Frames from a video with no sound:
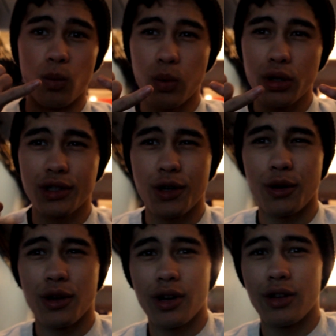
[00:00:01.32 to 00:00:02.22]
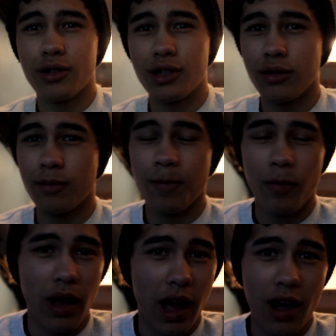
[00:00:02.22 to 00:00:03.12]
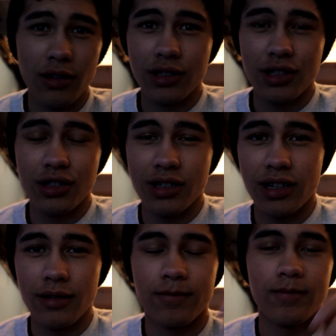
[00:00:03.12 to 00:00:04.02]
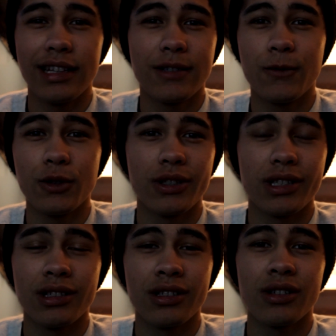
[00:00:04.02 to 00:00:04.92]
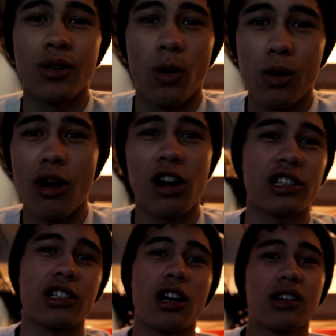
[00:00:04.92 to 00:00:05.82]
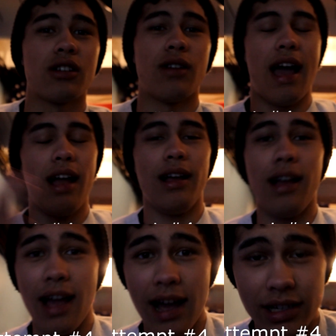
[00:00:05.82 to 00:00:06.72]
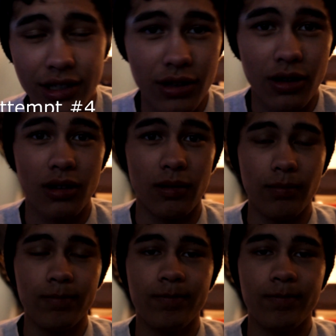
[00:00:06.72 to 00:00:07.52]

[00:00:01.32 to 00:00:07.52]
What is going on YouTube? How's your It's Fuel Cinder or Rocket Jocko as y'all